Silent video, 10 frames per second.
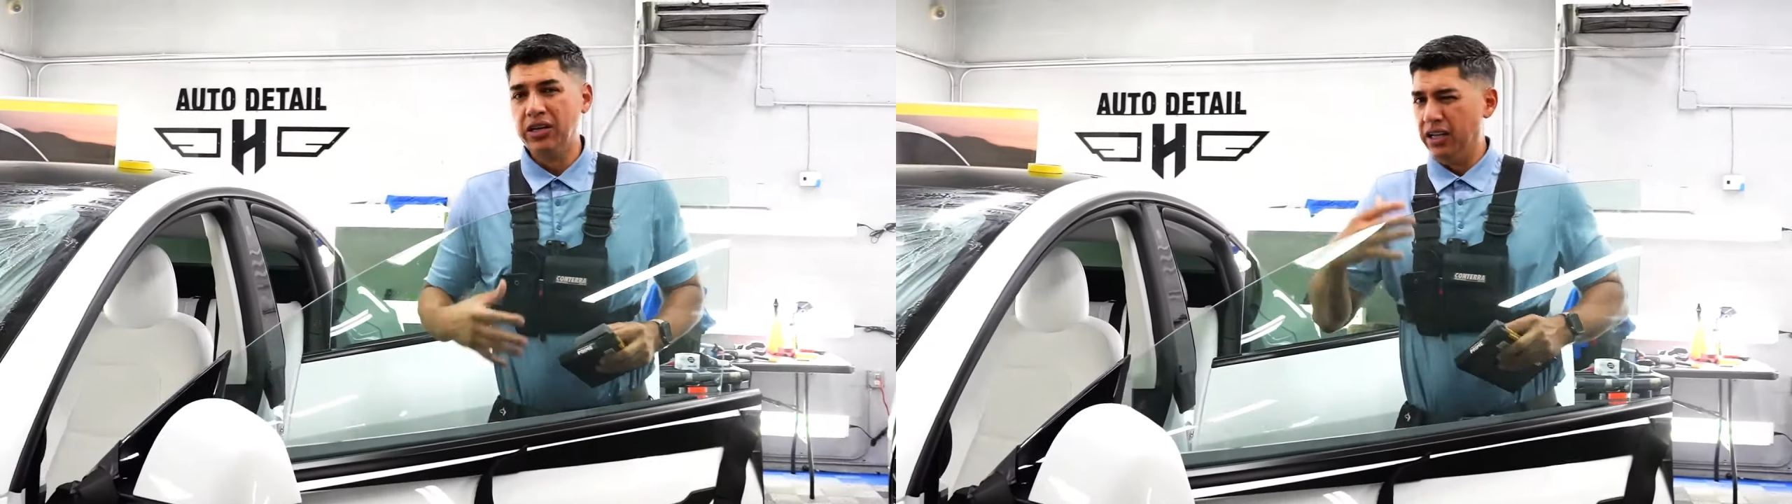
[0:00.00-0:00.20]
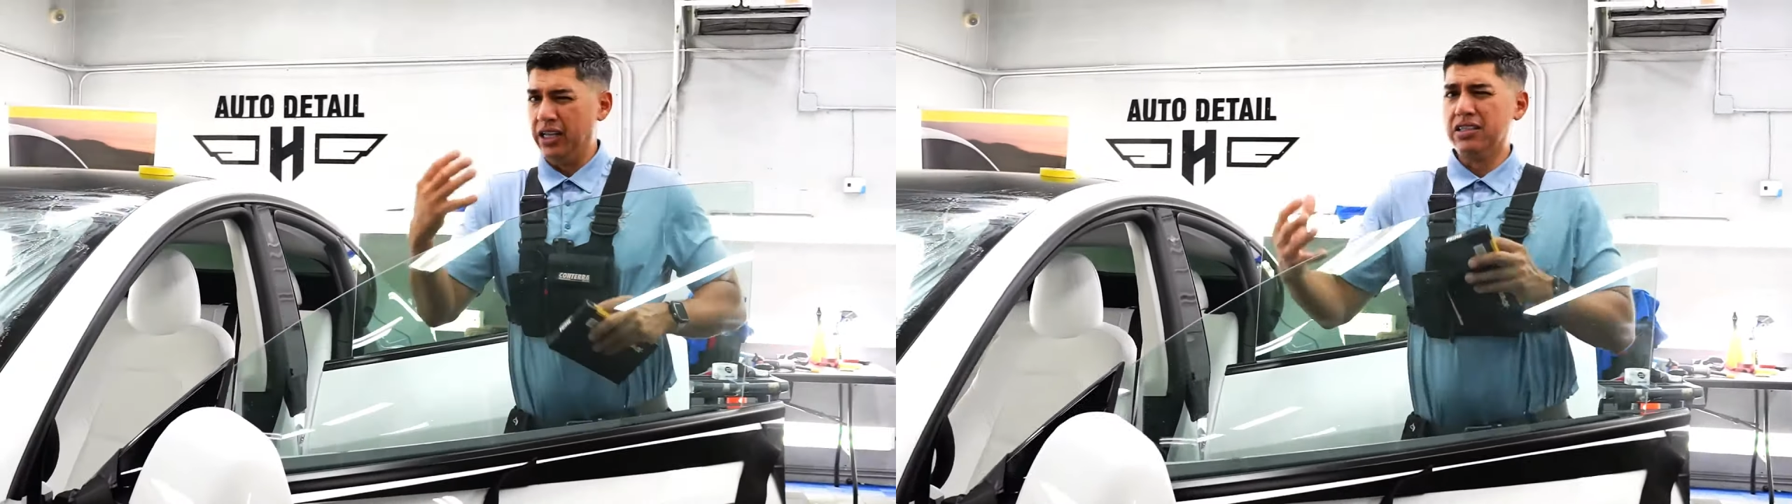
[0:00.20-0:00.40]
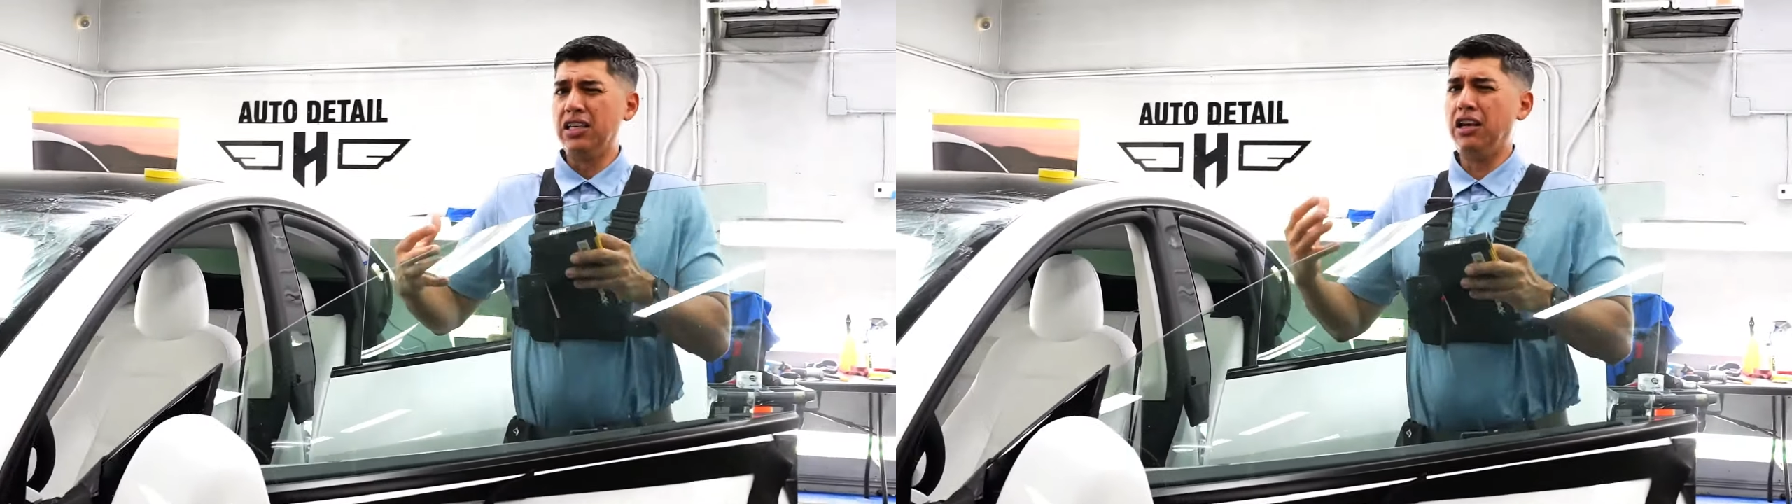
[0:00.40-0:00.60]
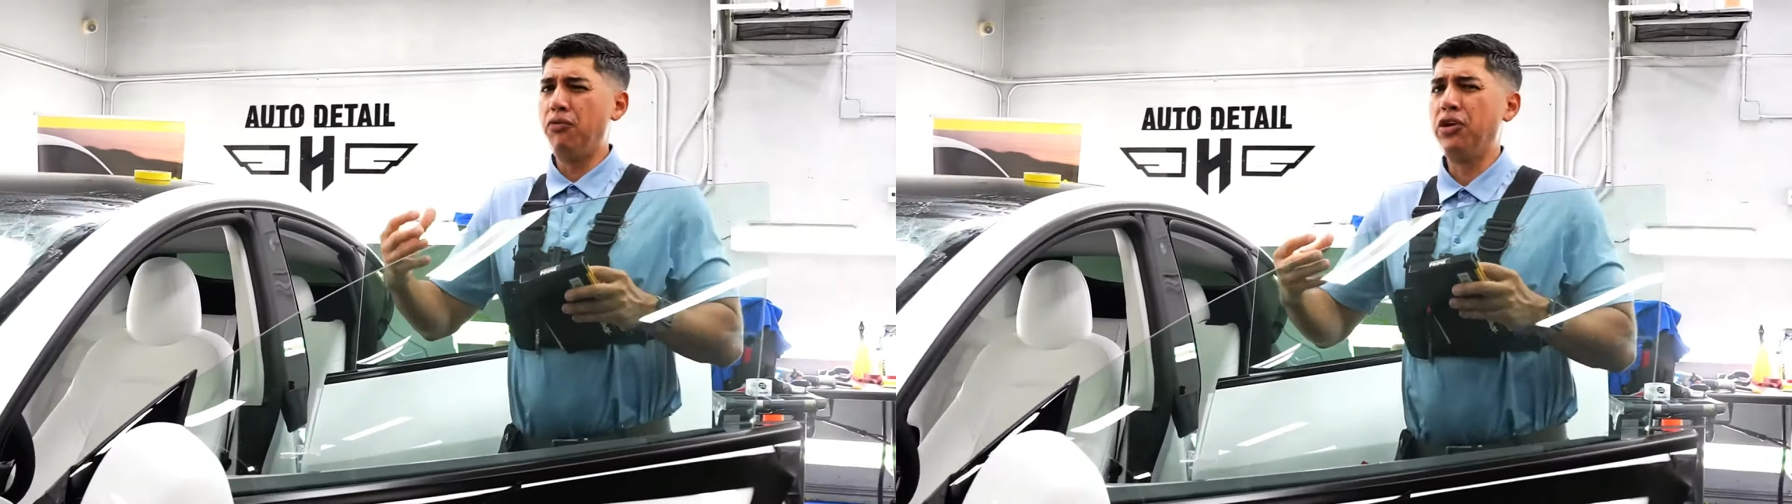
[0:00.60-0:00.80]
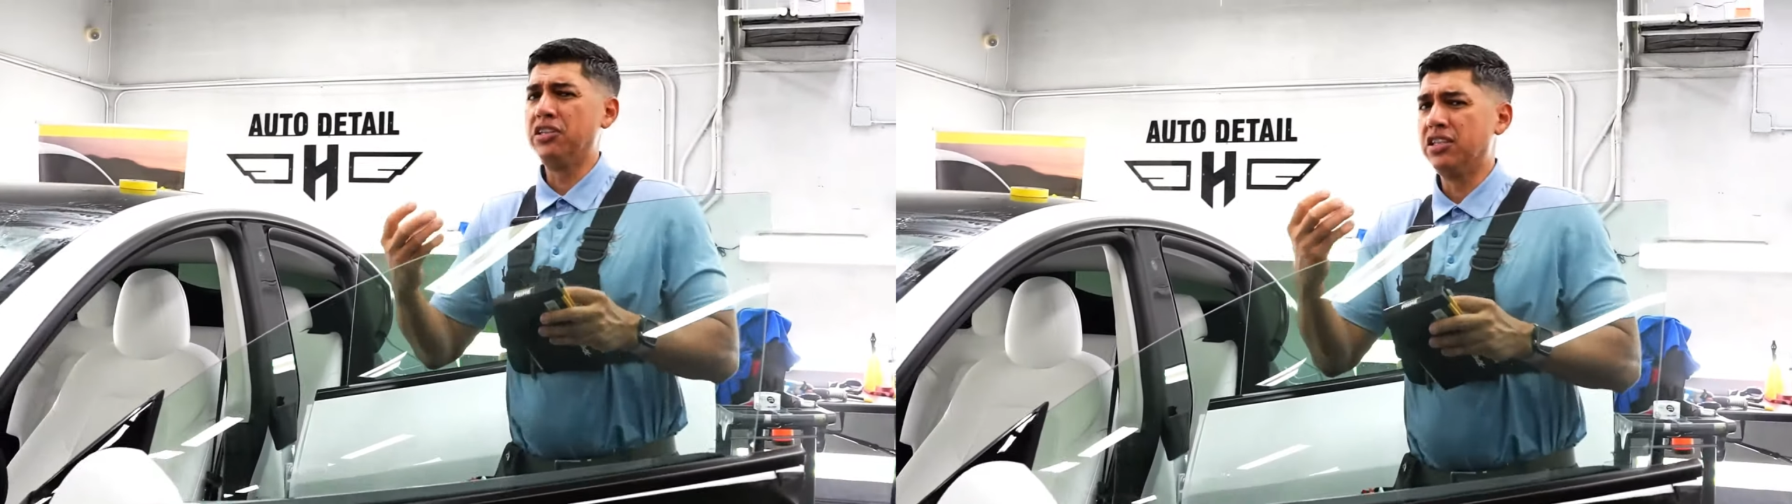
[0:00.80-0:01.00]
Let's see if
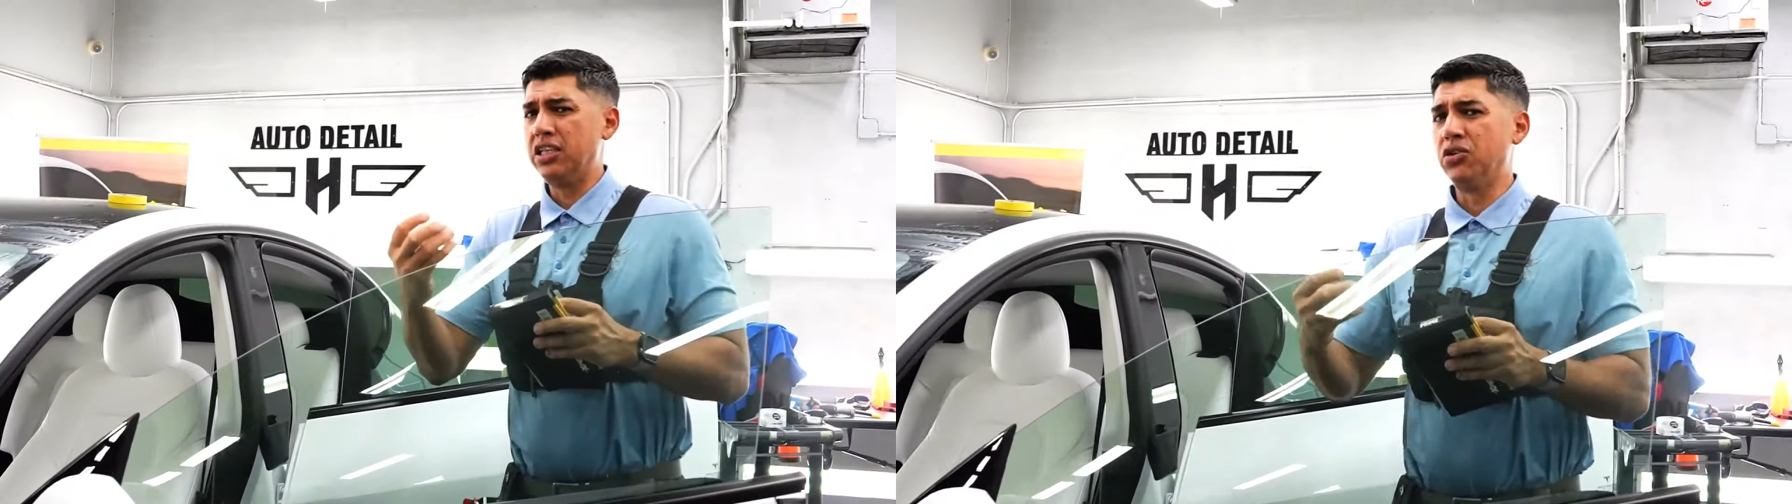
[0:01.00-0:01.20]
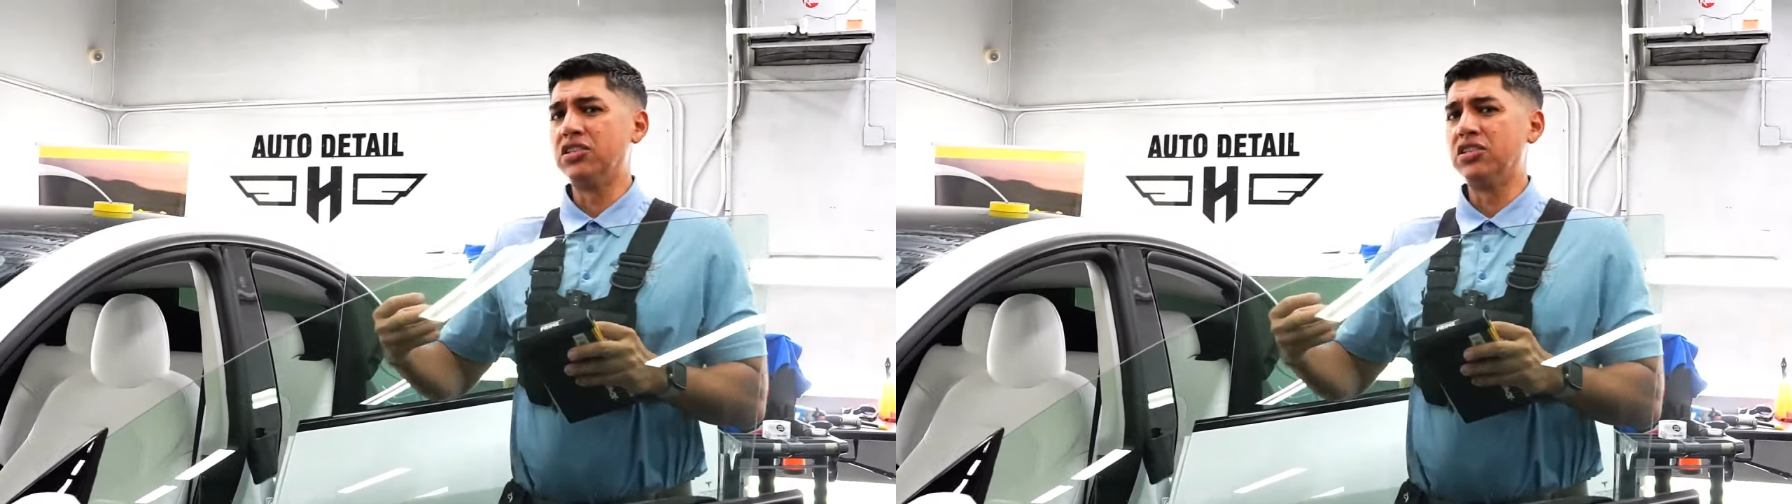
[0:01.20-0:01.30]
we could still